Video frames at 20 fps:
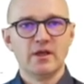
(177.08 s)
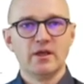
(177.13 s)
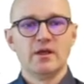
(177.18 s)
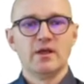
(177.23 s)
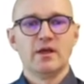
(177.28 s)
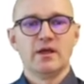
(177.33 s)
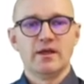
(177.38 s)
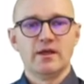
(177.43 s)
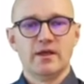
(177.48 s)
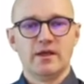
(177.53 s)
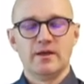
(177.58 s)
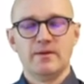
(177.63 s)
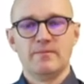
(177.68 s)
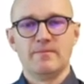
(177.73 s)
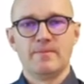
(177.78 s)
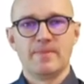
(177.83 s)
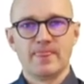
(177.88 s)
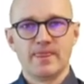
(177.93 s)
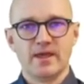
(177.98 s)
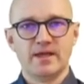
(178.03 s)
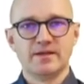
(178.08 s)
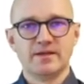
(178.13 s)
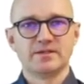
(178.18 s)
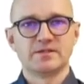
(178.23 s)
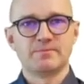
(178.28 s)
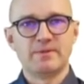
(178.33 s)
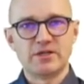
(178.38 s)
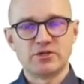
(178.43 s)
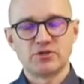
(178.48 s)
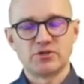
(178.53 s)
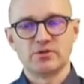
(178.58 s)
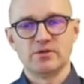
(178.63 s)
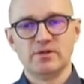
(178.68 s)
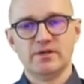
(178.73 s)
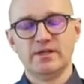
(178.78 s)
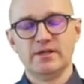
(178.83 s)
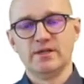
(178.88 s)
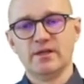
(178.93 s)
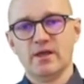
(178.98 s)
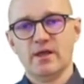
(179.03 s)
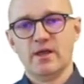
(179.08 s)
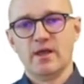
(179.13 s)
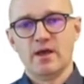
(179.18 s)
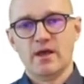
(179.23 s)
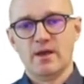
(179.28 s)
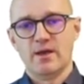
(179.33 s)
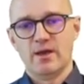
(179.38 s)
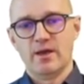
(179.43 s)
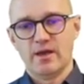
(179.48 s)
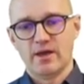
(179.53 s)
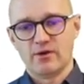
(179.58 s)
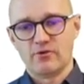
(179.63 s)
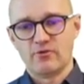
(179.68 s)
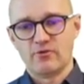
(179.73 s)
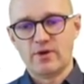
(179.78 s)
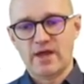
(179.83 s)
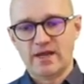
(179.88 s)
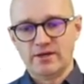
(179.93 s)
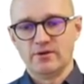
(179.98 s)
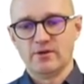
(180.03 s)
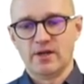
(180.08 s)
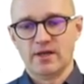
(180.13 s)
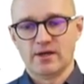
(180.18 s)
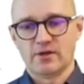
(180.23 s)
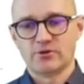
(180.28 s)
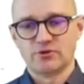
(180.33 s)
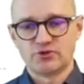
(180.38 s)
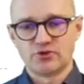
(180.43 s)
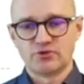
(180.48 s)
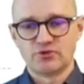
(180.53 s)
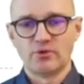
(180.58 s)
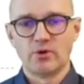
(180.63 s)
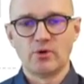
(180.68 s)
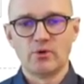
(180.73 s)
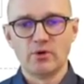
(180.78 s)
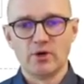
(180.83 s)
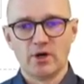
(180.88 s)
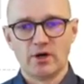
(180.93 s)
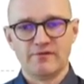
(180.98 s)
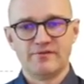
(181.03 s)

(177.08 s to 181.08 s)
and especially a granular control of the